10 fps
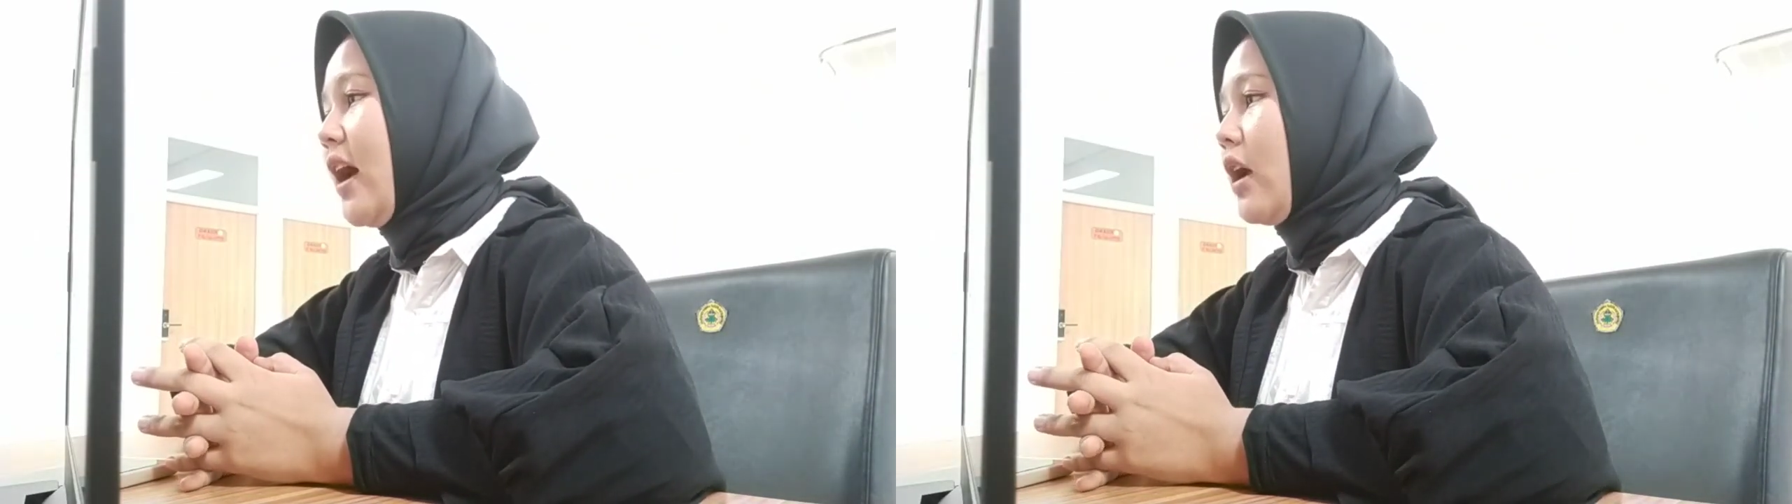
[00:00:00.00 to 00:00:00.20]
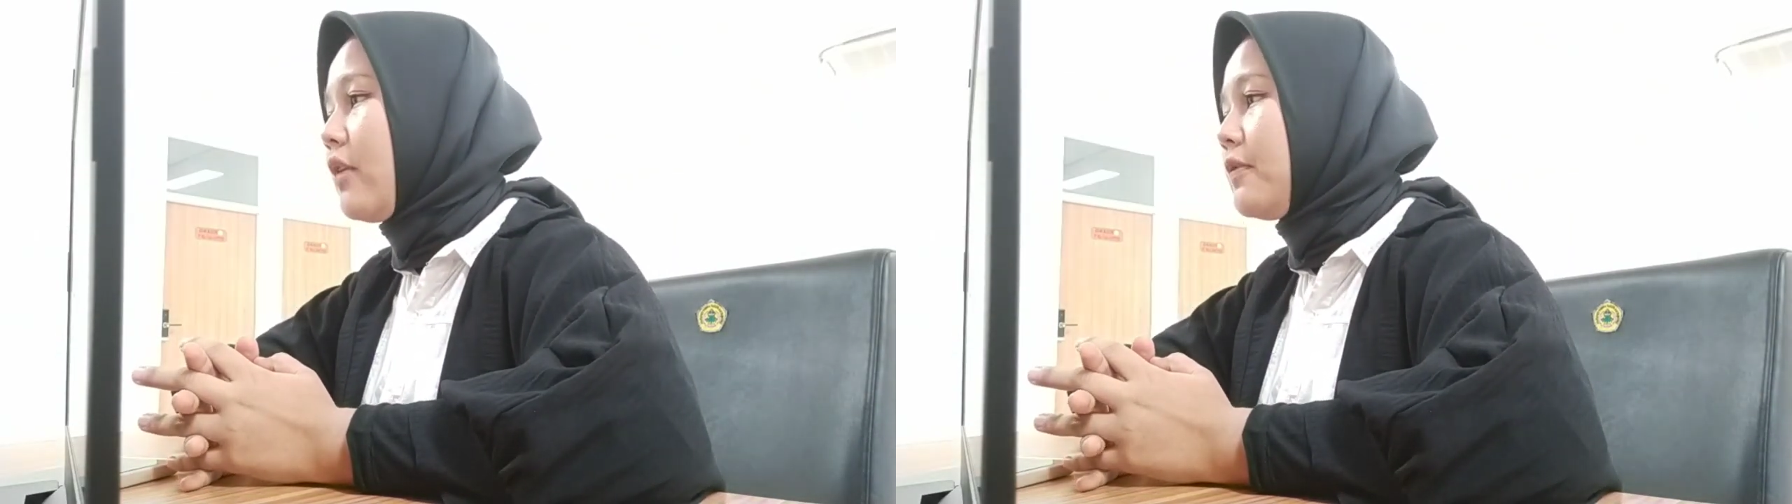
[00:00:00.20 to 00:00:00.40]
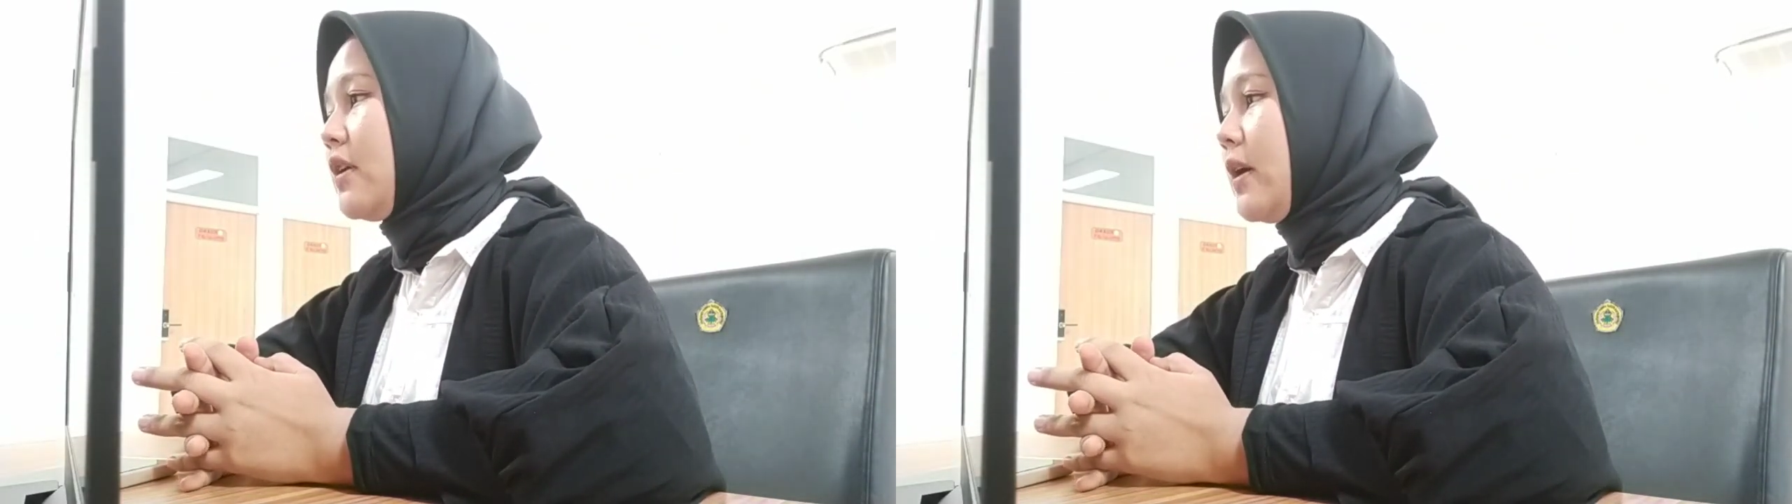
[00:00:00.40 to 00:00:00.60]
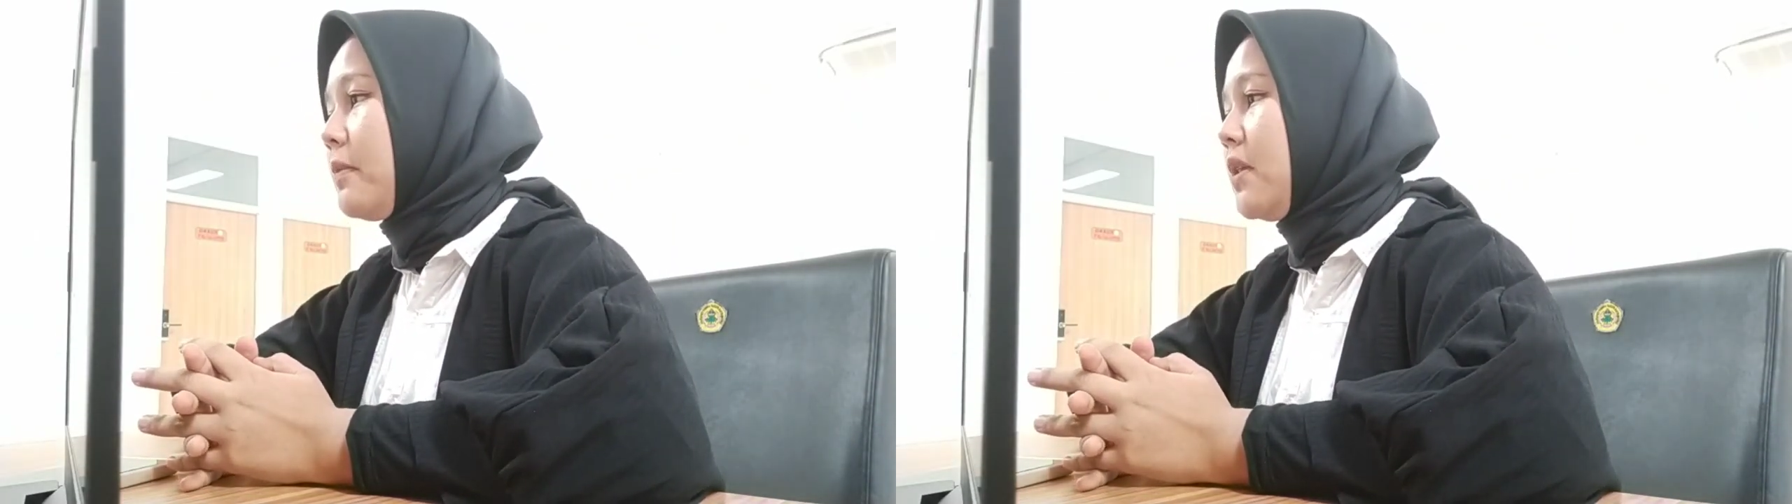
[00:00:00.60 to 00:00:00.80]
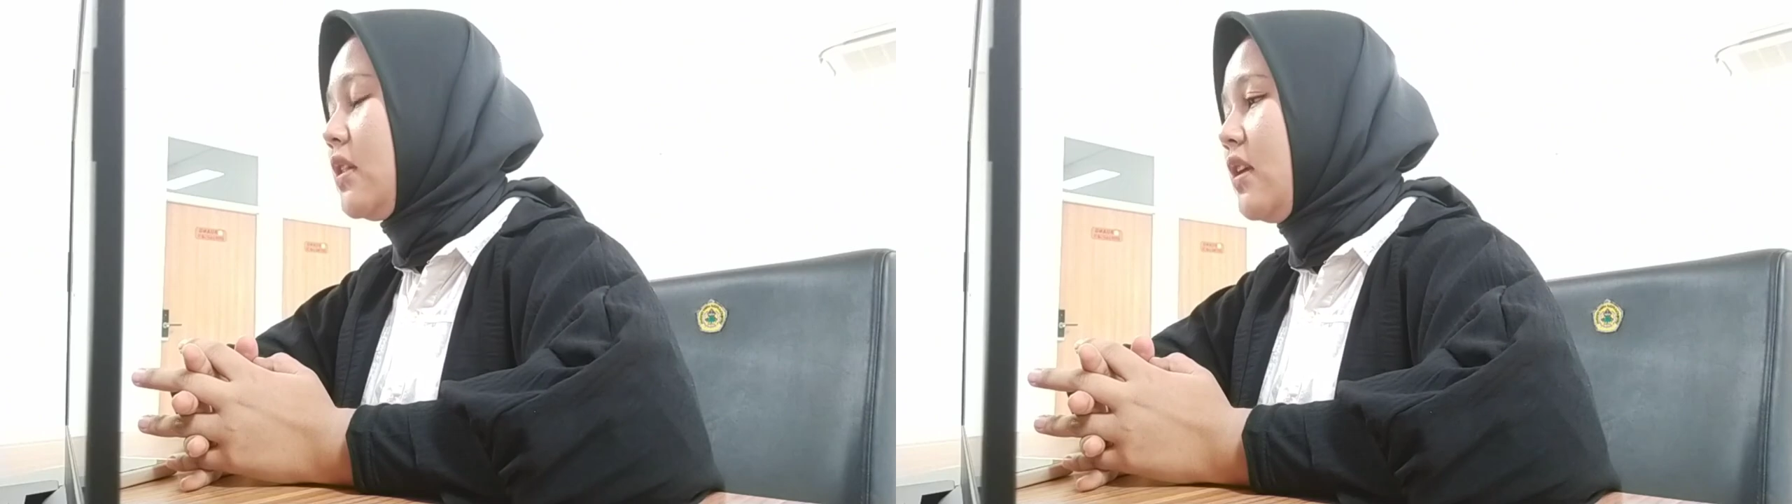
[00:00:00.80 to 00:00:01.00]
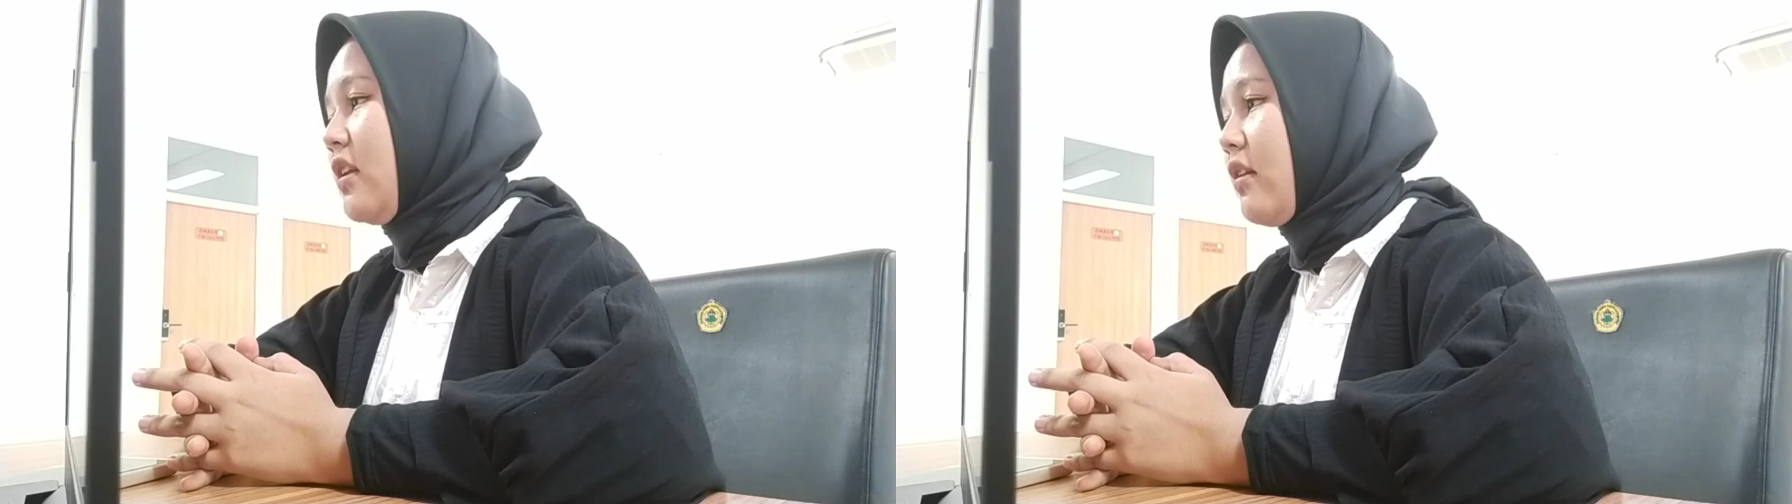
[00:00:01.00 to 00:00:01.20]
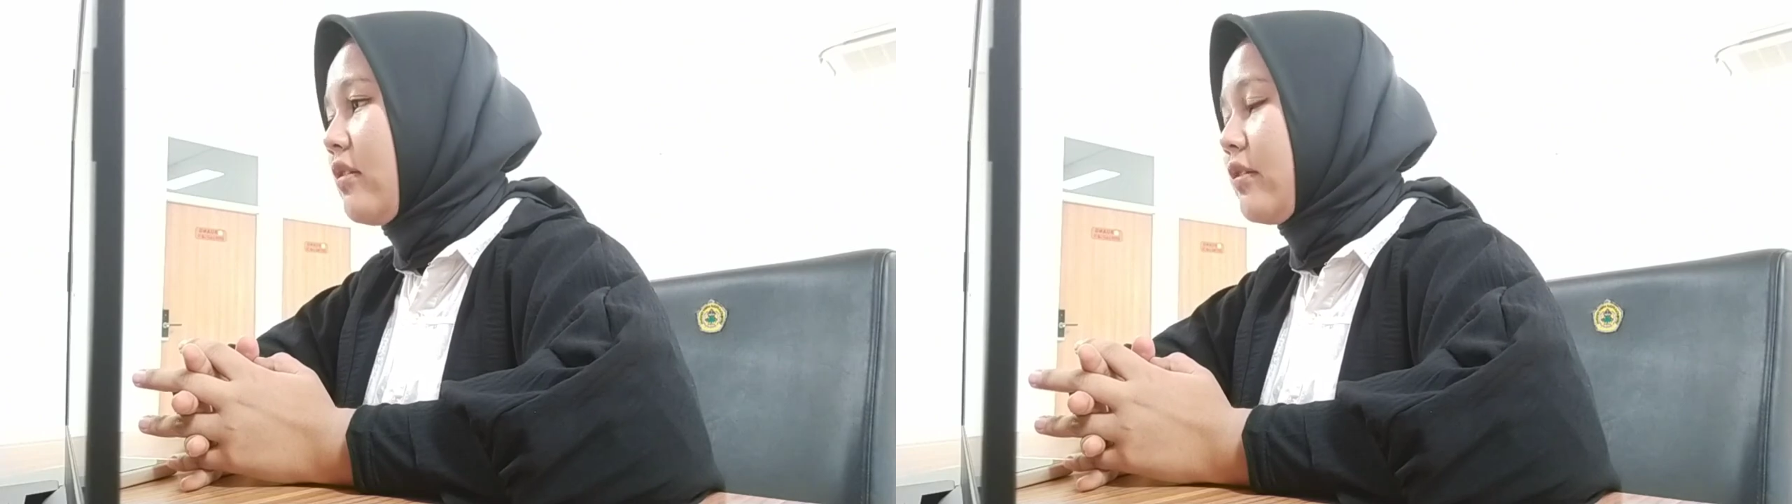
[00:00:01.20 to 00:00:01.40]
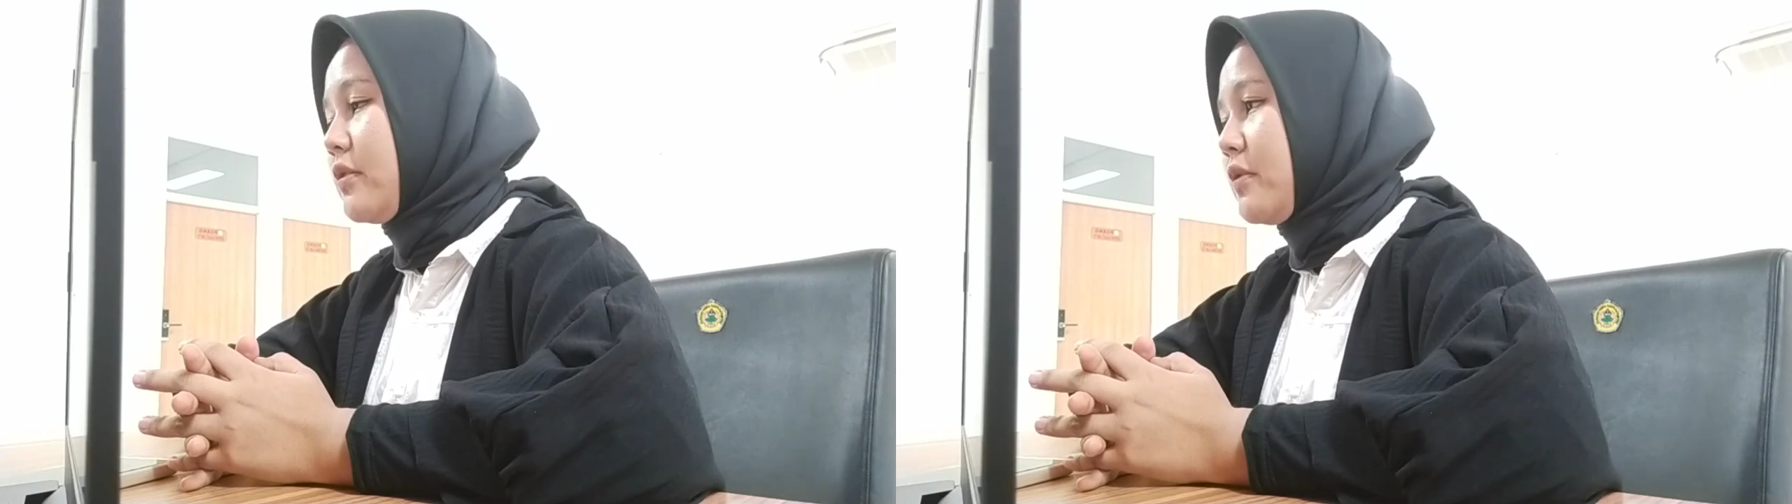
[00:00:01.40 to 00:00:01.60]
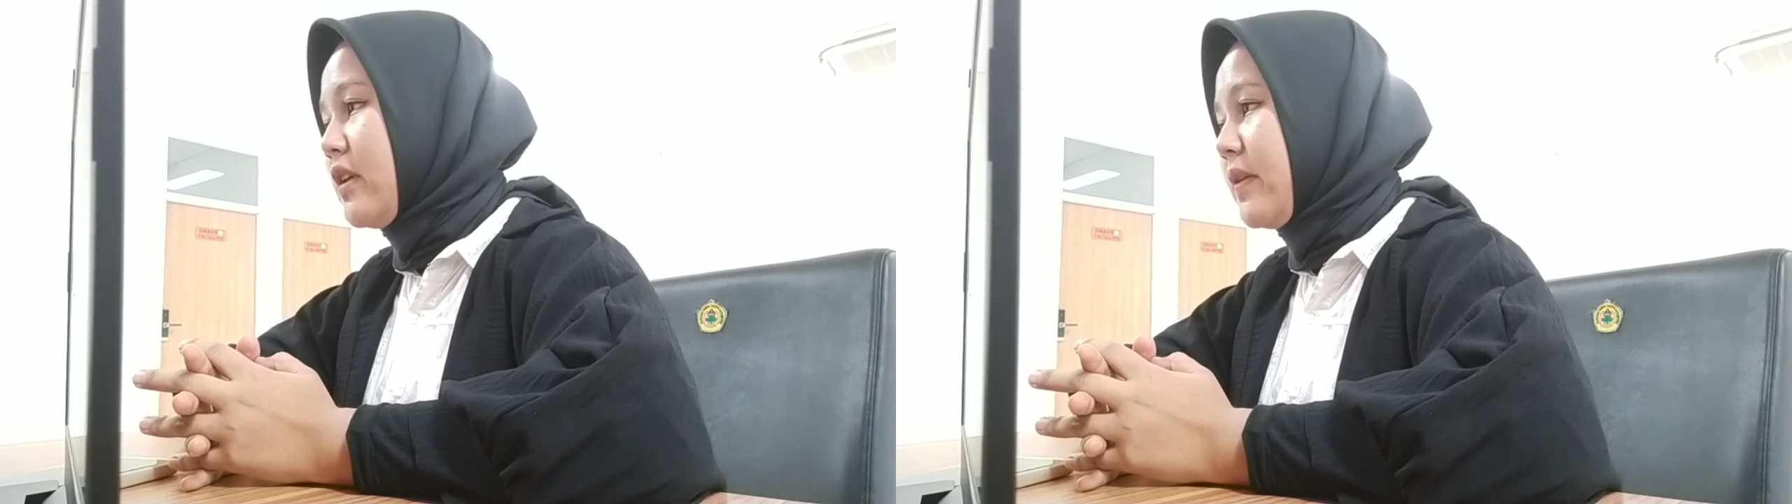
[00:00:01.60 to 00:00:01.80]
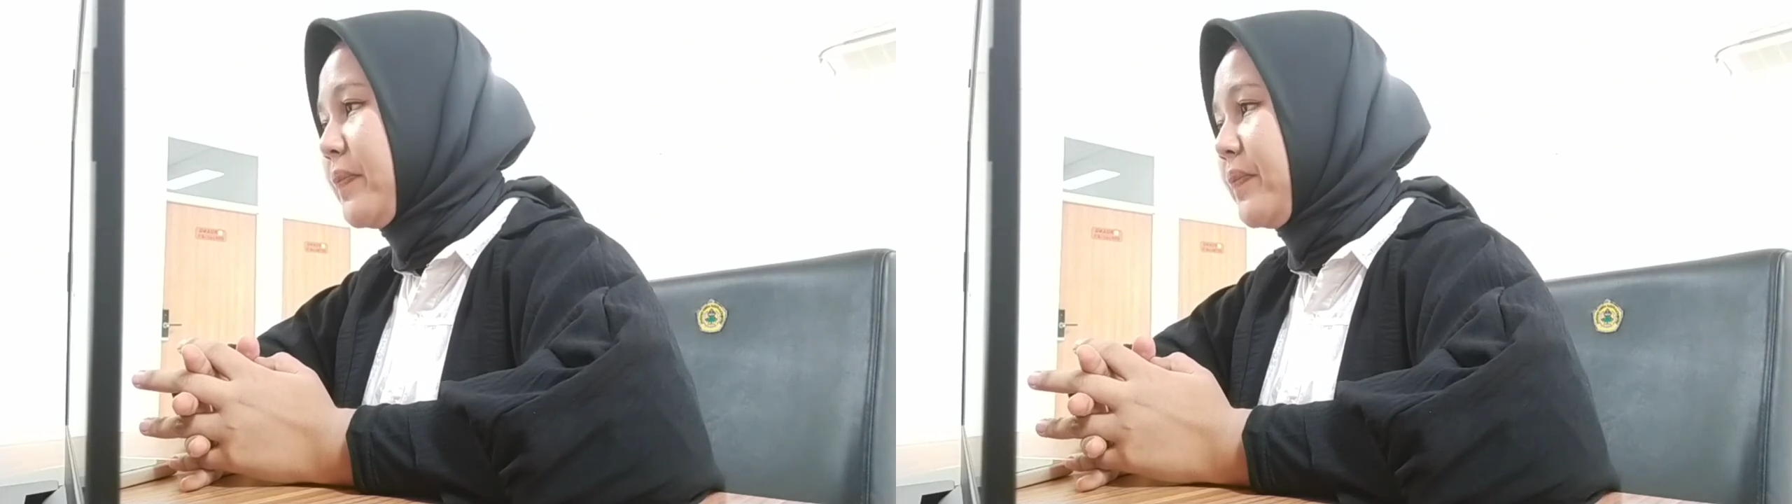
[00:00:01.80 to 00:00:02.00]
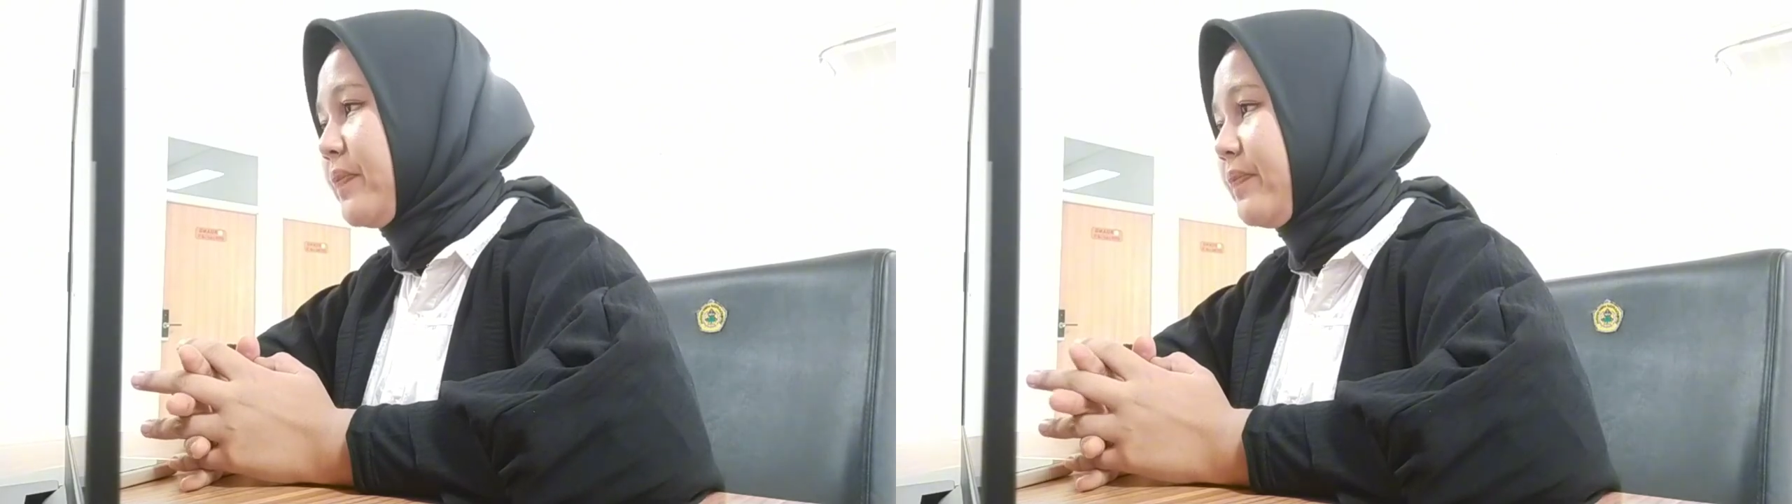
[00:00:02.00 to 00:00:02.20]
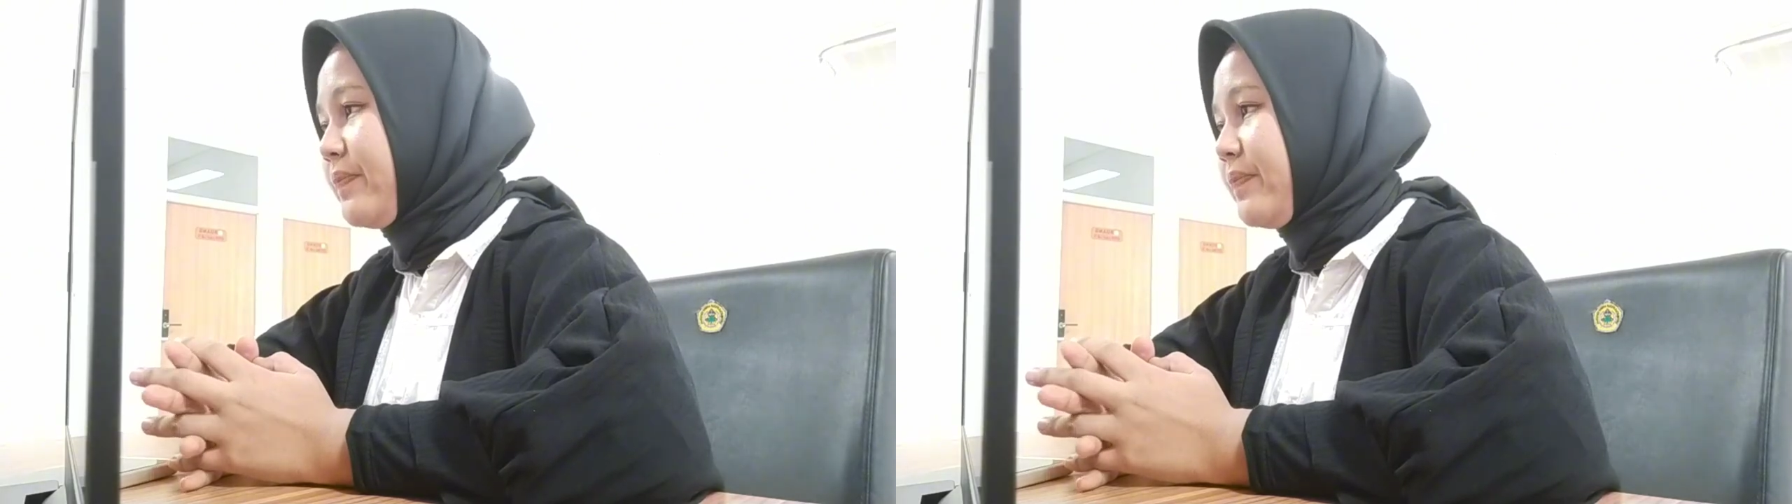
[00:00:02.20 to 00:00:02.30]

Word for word: but I have the ability in accounting.